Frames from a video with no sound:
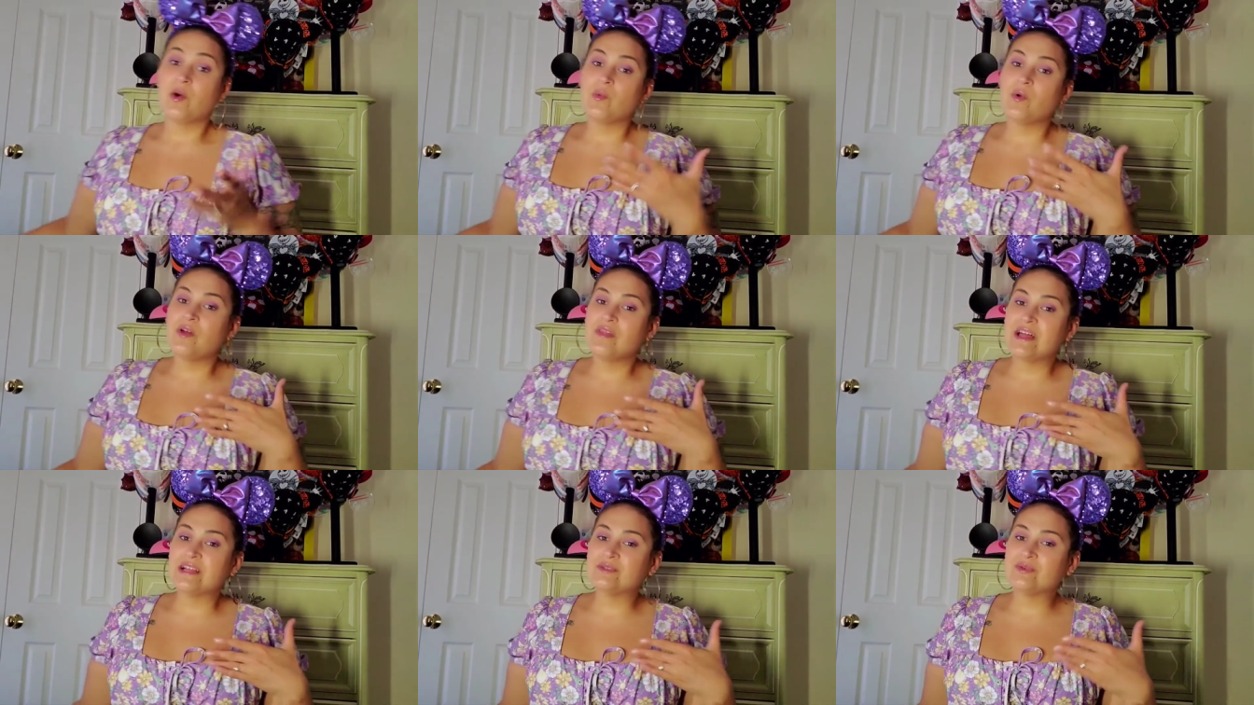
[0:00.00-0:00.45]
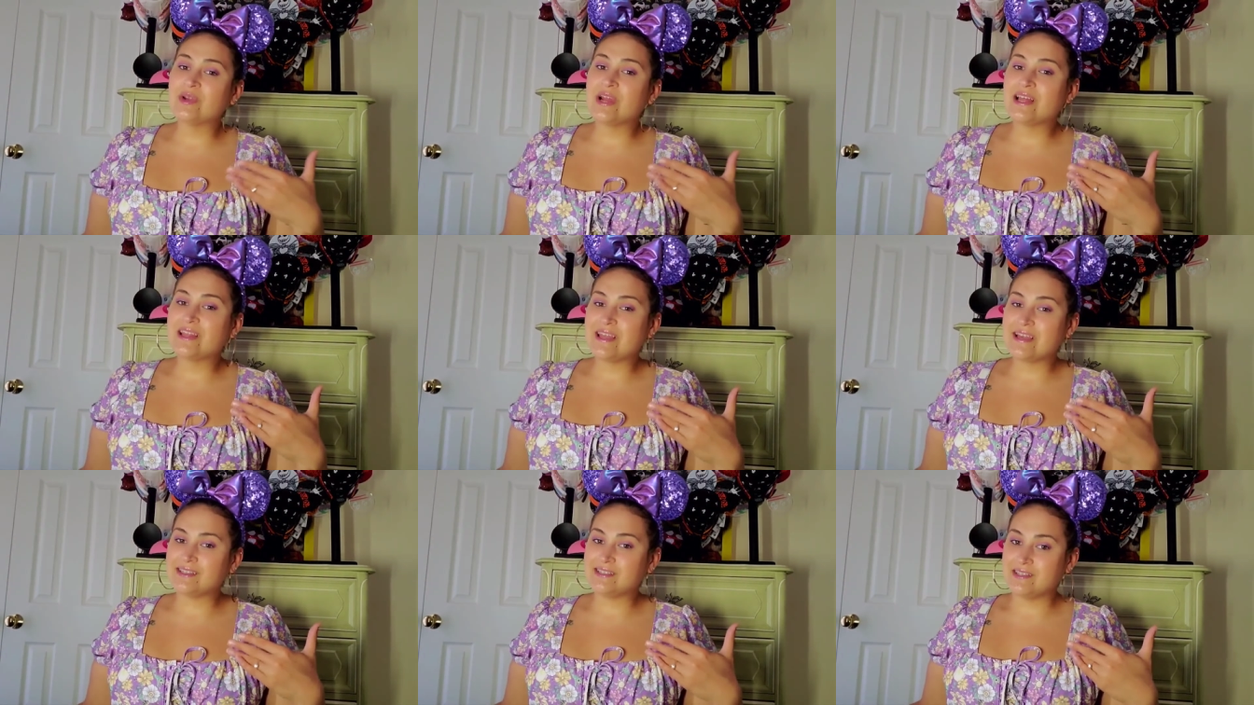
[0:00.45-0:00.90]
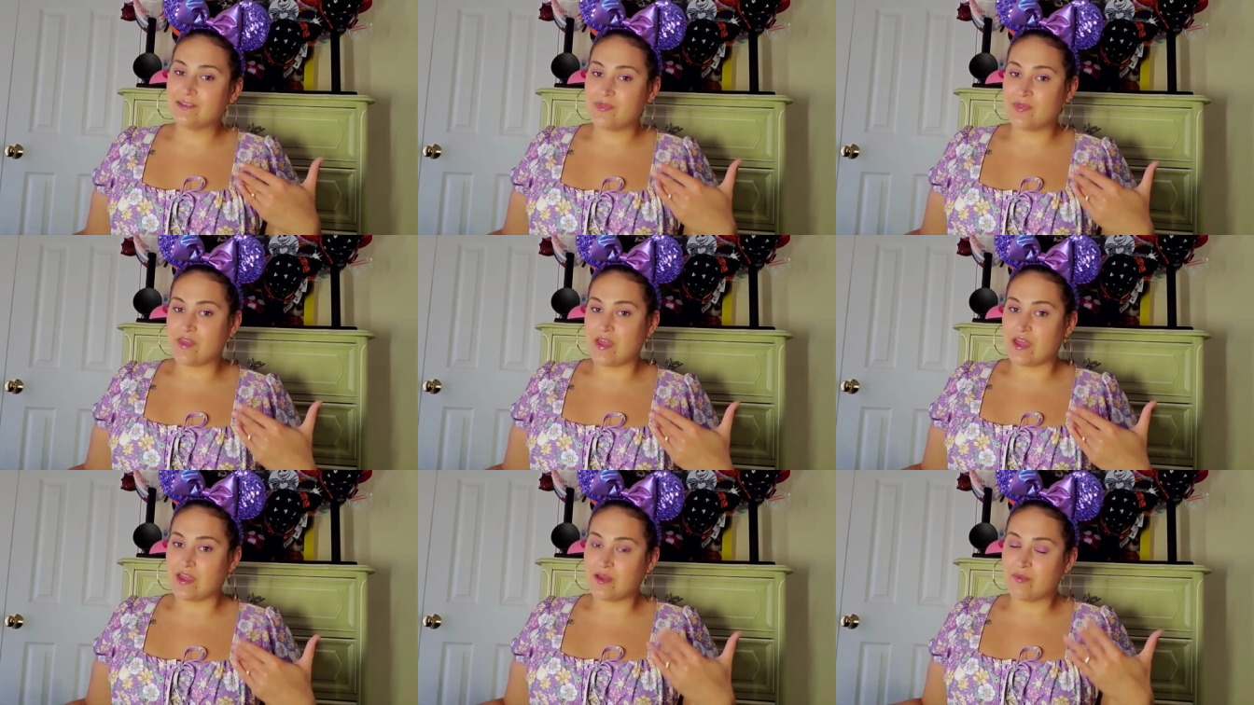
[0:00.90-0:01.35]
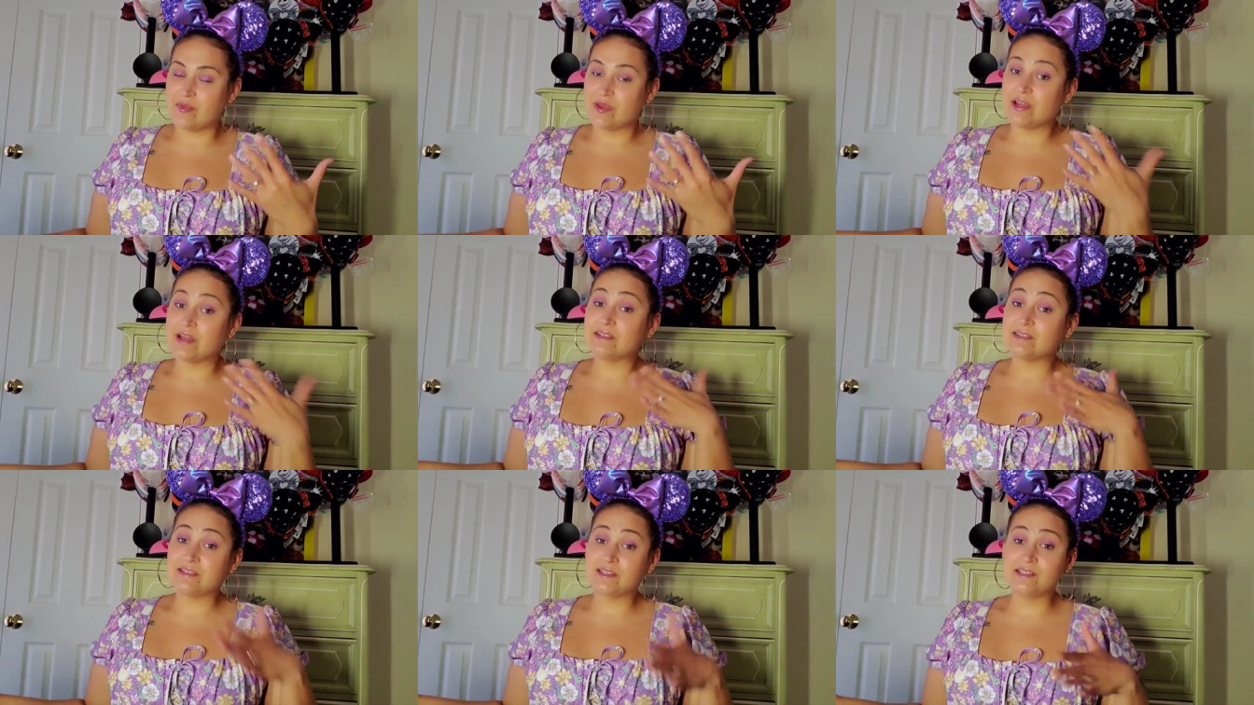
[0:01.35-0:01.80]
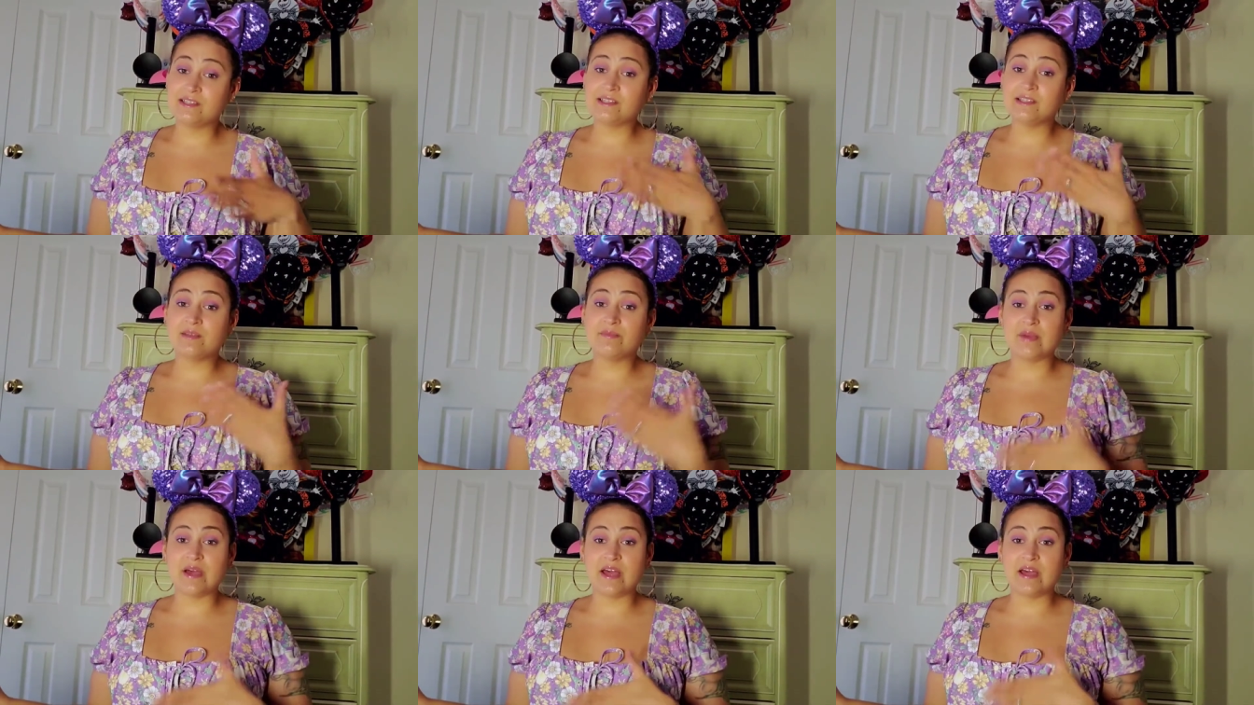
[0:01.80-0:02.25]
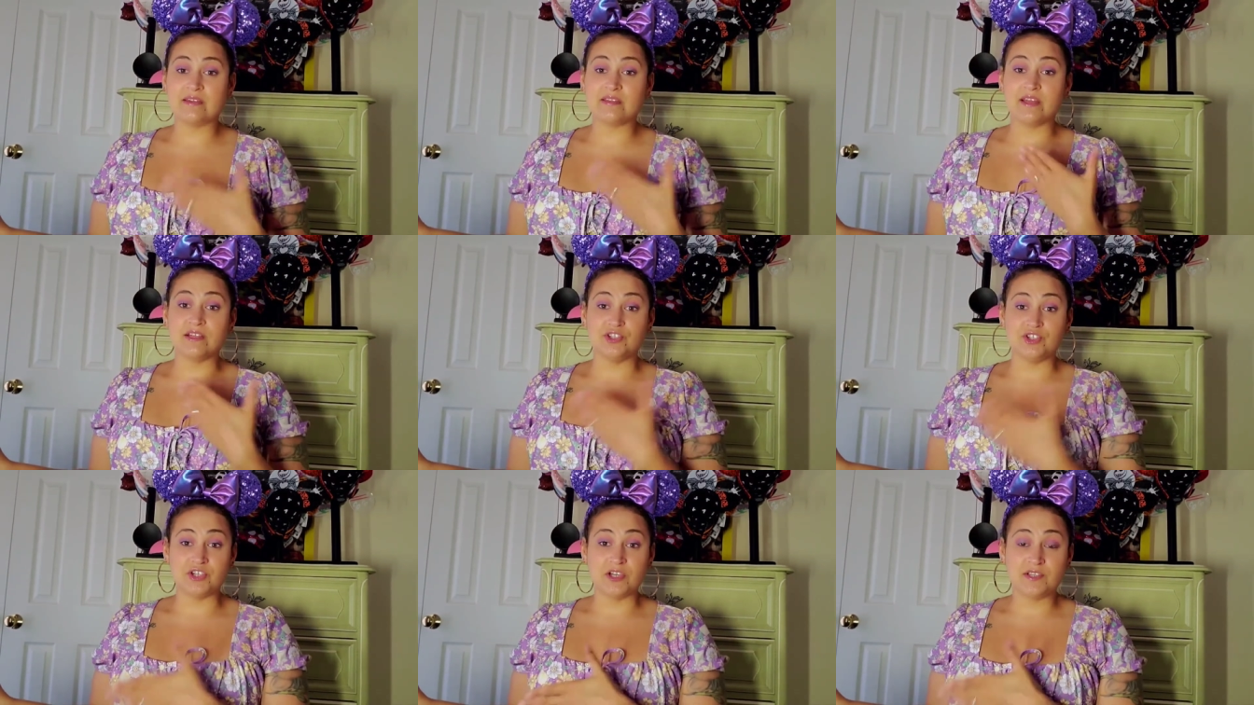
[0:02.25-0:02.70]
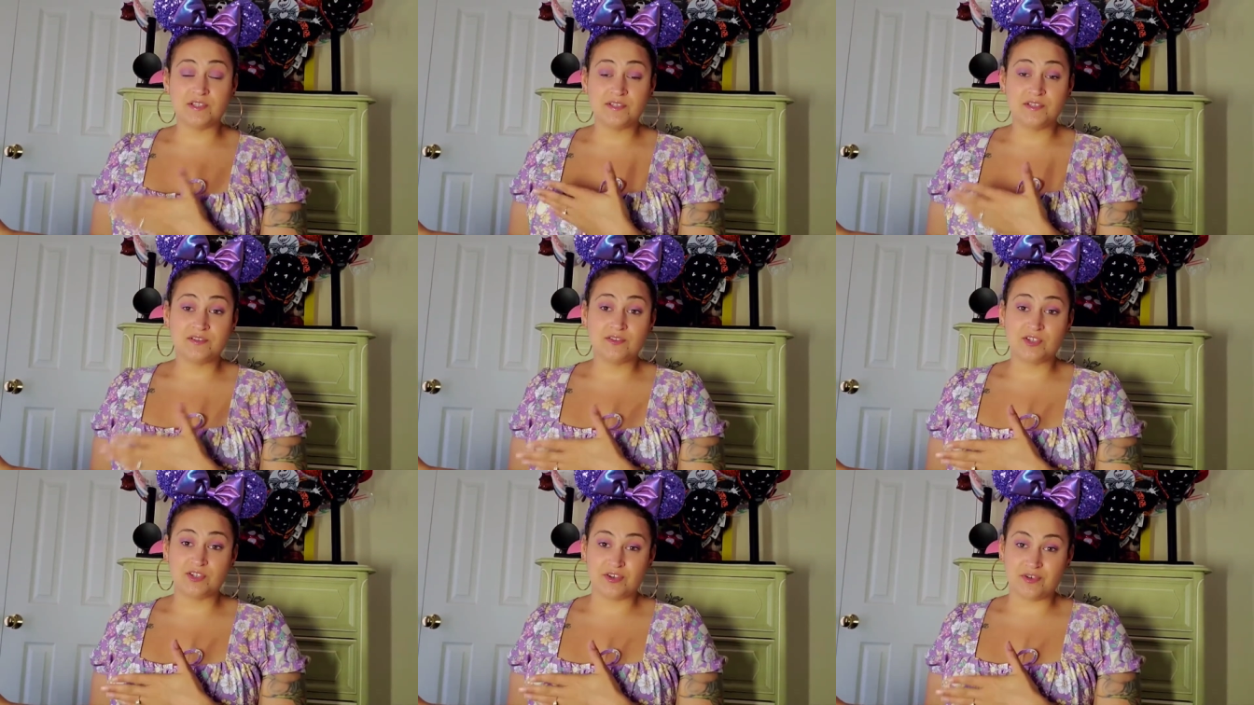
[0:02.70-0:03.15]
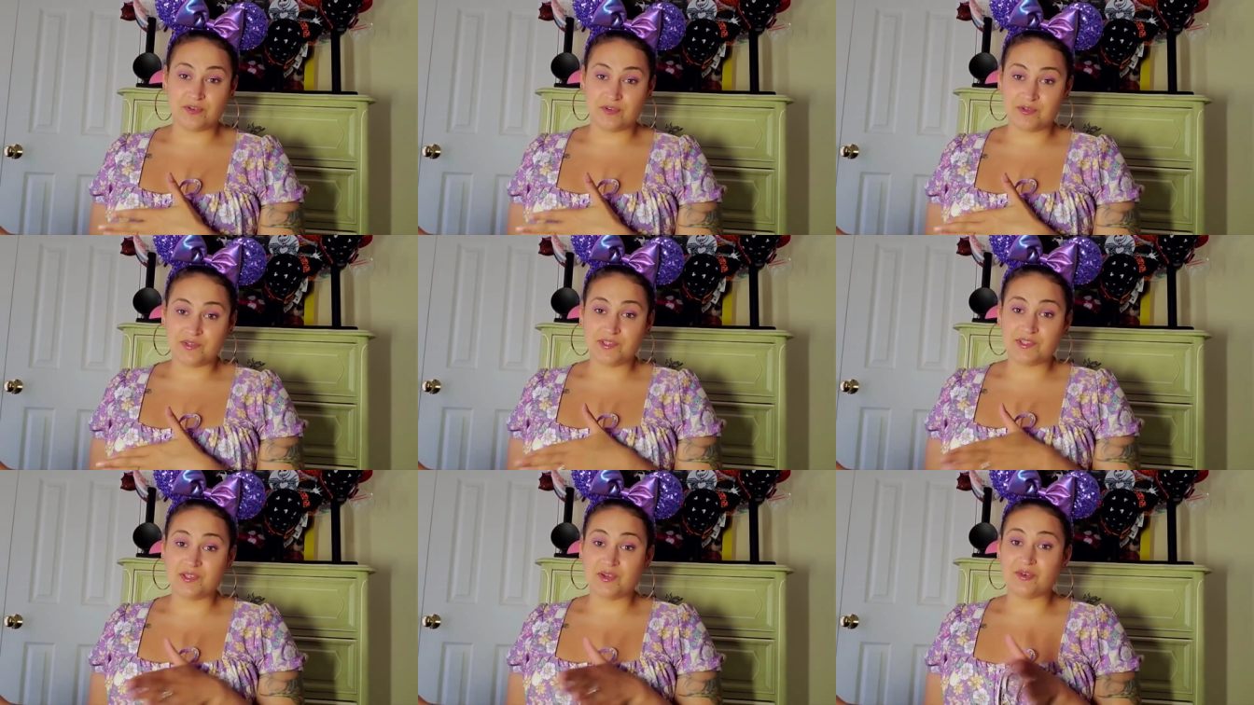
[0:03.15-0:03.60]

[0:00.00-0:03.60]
Well, that's what I like to think because this is a bag that Justin chose.